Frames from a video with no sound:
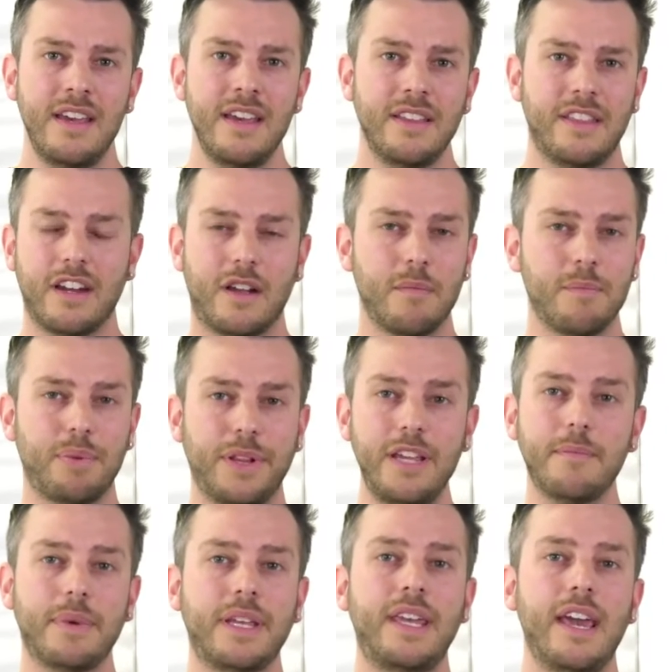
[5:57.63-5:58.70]
that a
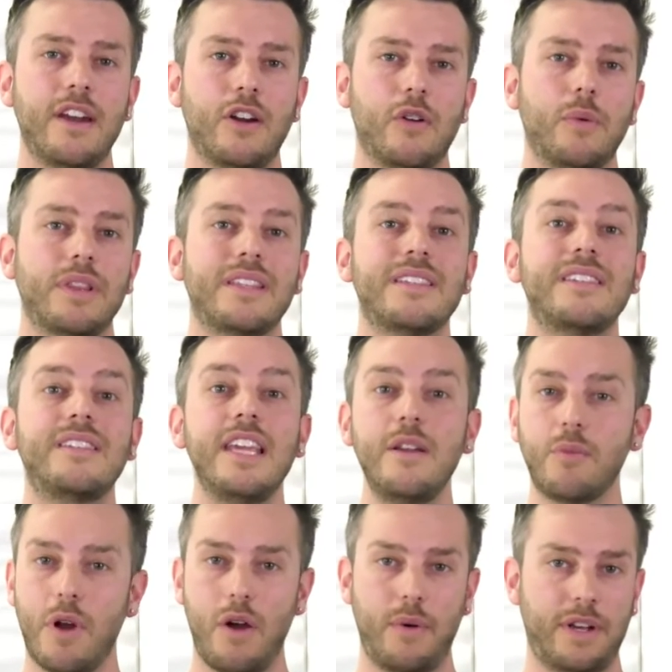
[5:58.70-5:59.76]
complete beginner with
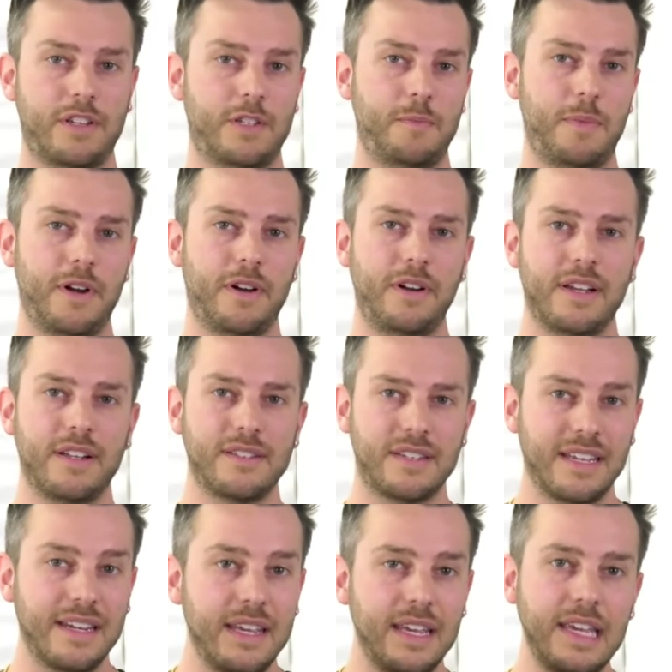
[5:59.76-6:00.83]
zero experience can